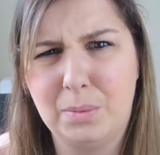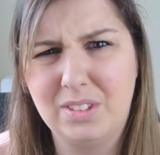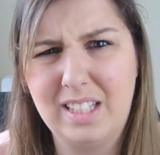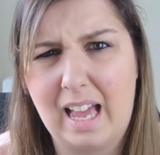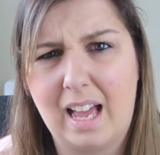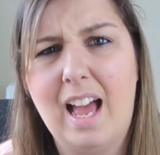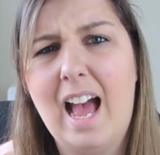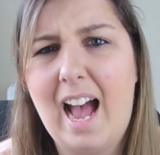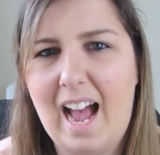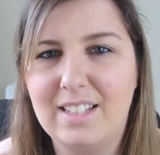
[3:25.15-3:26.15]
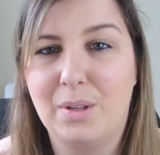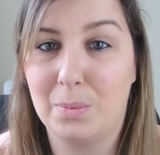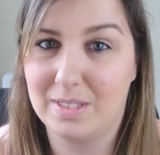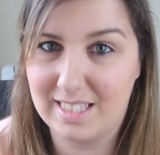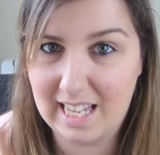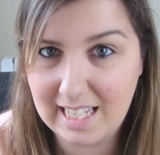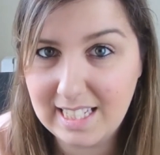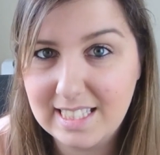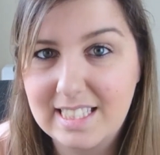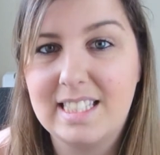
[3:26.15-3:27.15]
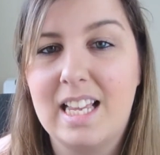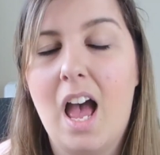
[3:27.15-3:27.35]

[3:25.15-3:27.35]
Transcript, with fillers: What's that? Adult seats.